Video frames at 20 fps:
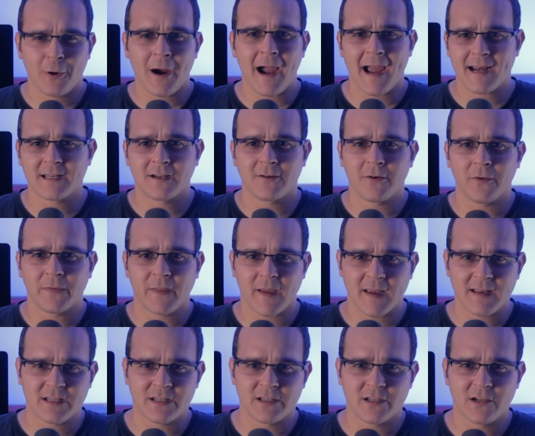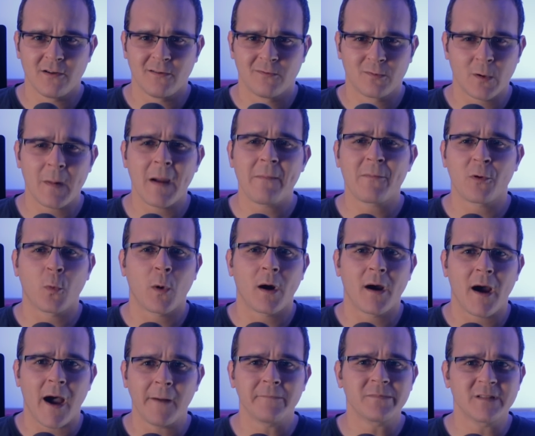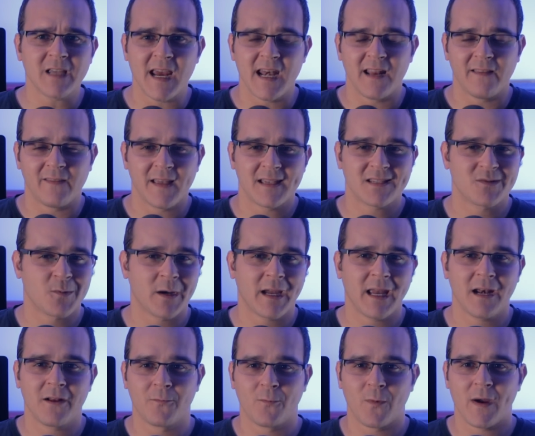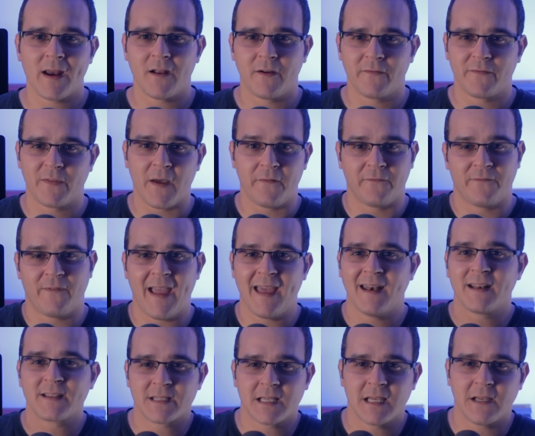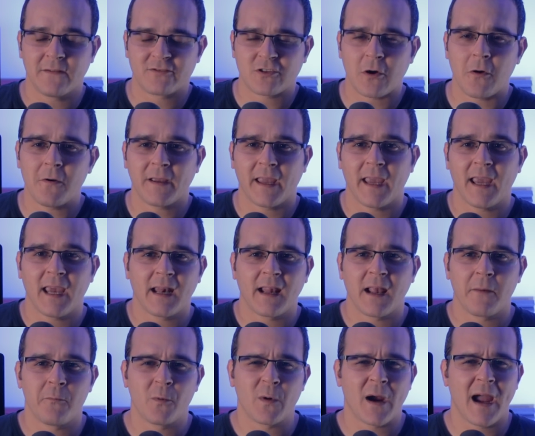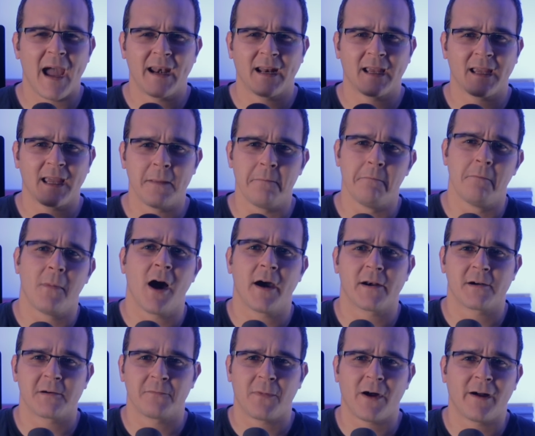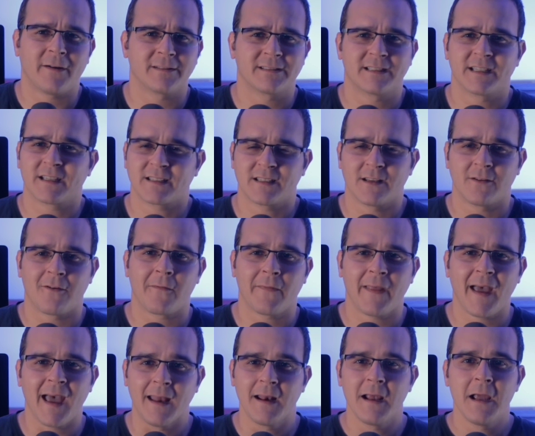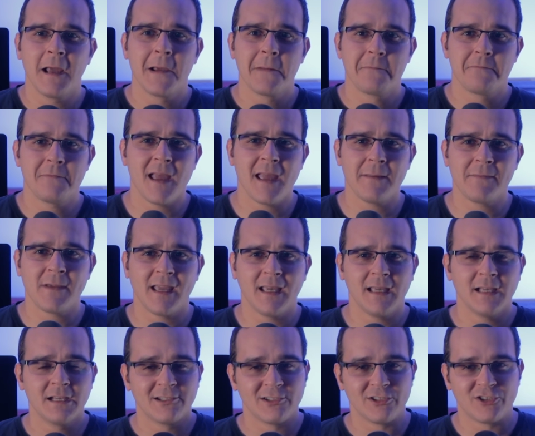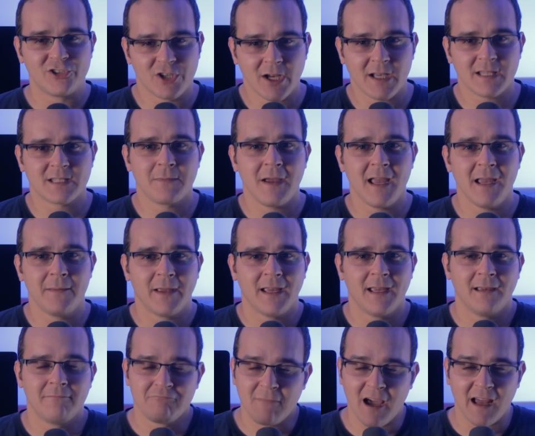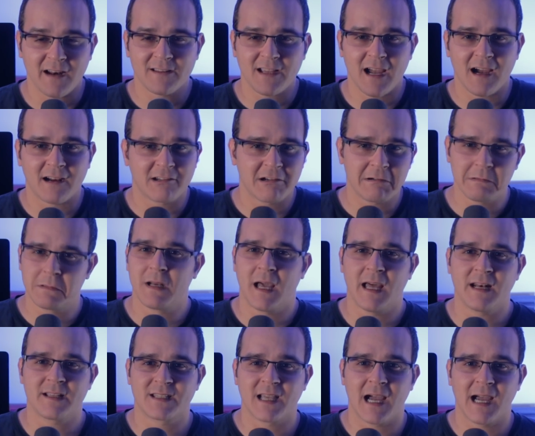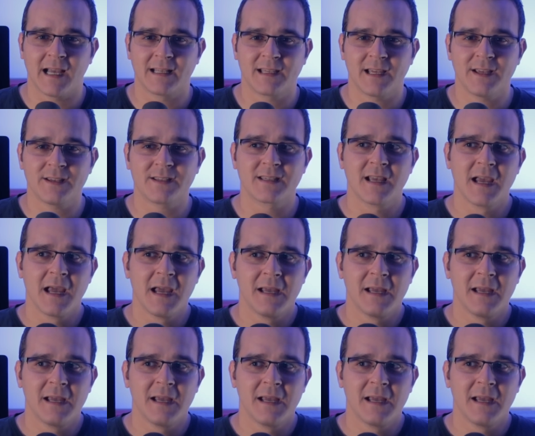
practical thing to do? Remember, we're updating this. We're getting rid of the fantasy of Tolkien and we're adding in modern politics and all that. Maybe, just maybe, not a doctor, not a scientist,